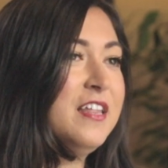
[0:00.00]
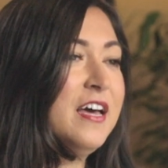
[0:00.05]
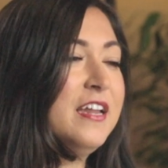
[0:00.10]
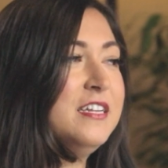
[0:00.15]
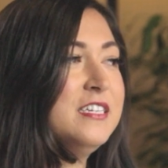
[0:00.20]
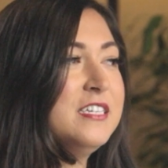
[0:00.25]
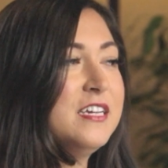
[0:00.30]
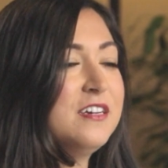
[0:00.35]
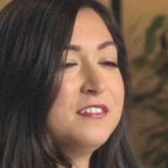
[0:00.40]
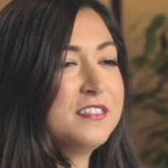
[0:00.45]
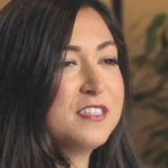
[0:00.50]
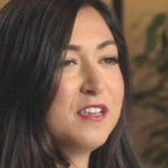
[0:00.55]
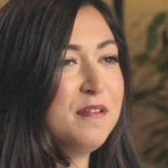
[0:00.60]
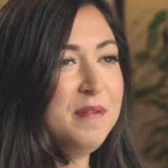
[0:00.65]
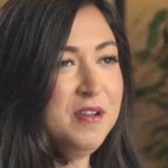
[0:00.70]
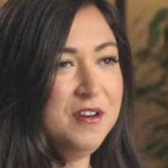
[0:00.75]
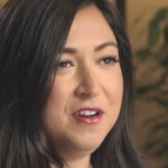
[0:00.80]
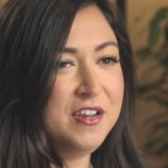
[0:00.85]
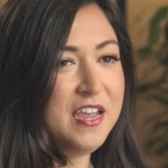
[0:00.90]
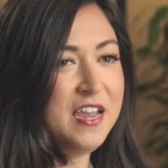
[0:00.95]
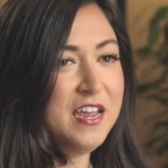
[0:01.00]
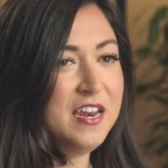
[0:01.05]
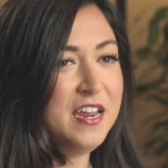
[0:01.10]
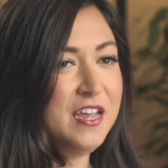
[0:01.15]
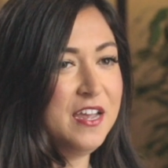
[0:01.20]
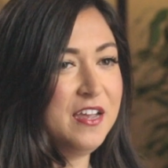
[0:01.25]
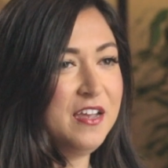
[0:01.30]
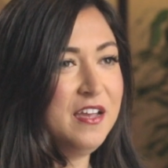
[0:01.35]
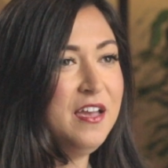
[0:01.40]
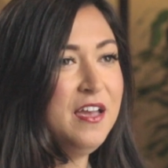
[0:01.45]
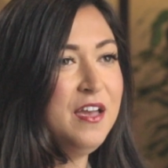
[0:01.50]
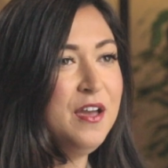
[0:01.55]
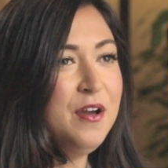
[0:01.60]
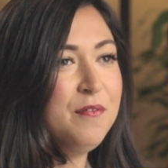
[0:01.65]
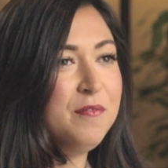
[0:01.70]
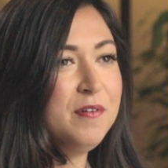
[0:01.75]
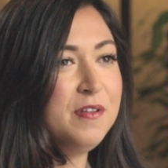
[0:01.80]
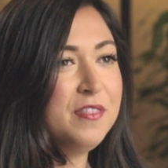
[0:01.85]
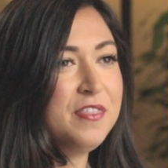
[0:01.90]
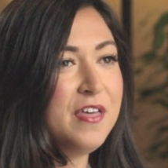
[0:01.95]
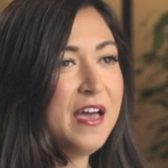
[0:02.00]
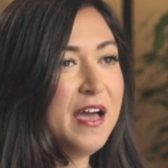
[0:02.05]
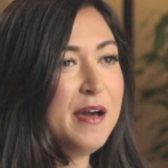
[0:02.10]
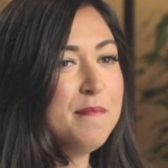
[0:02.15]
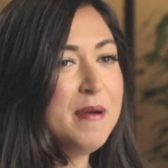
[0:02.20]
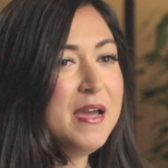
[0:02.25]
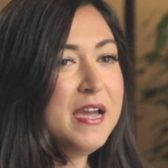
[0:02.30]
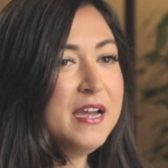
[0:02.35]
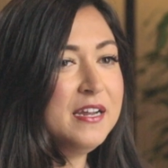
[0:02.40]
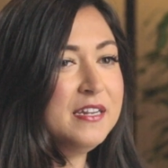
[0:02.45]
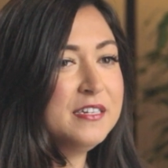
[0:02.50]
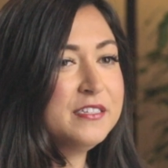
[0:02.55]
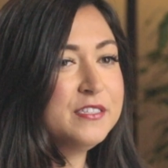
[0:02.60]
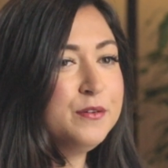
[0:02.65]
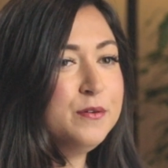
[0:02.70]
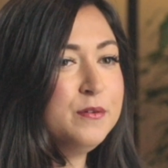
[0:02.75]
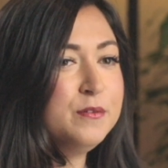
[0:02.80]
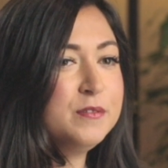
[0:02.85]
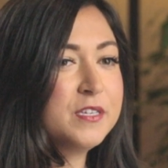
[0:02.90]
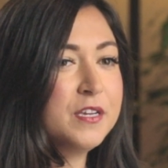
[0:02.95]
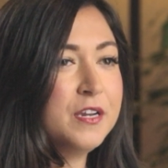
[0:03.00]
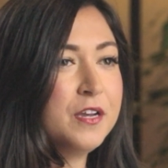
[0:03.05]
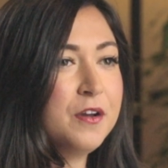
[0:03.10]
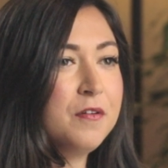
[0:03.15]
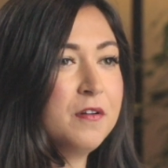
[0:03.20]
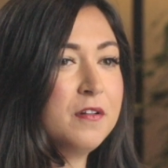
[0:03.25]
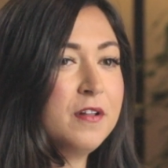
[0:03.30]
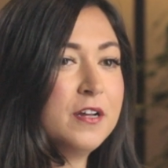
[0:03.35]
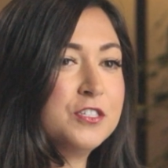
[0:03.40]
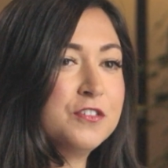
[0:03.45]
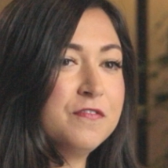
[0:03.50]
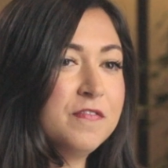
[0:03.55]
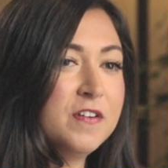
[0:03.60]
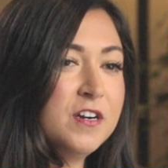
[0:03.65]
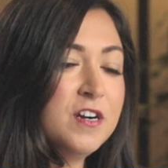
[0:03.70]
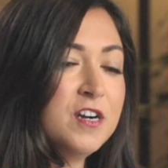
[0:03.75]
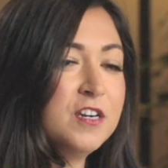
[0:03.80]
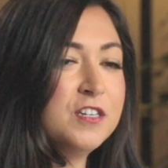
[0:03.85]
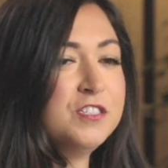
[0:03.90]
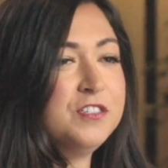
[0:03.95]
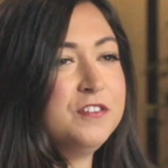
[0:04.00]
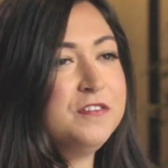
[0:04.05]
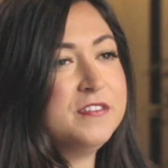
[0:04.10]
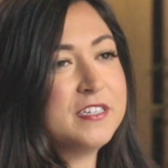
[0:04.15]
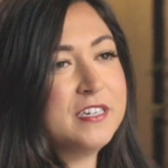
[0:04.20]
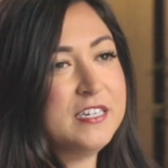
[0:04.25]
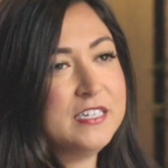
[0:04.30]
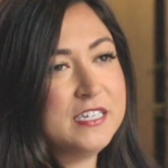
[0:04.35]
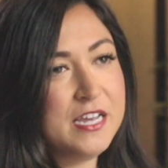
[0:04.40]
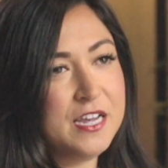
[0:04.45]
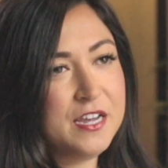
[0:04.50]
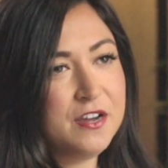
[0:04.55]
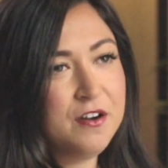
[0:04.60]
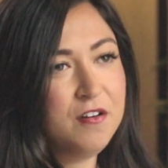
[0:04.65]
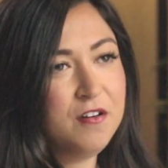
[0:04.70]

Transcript: that entails communicating with the MAs, who's gonna go to lunch first, who's gonna take